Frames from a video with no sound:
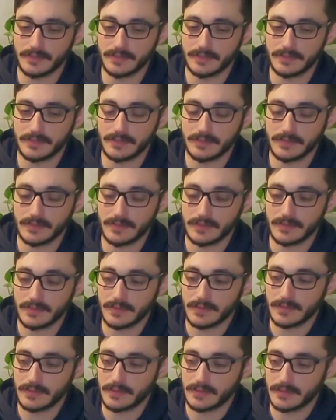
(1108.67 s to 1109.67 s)

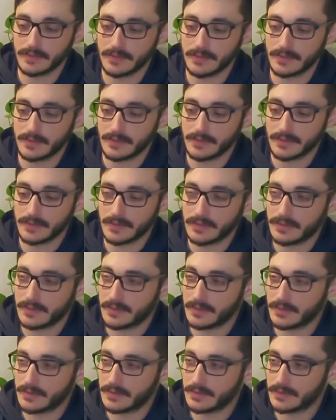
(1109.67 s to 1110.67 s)

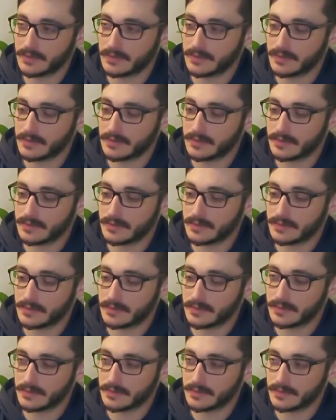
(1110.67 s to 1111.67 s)

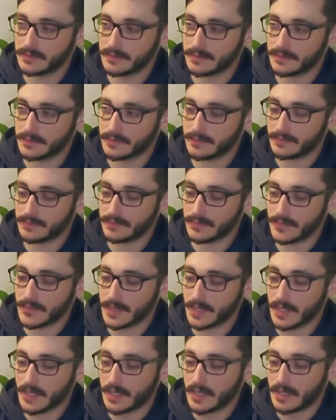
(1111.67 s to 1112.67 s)

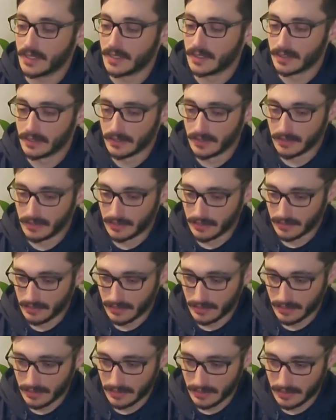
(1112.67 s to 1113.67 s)

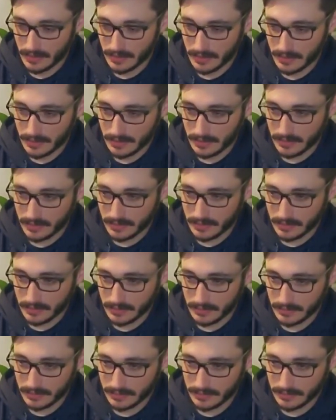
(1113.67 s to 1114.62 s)
This person isn't speaking.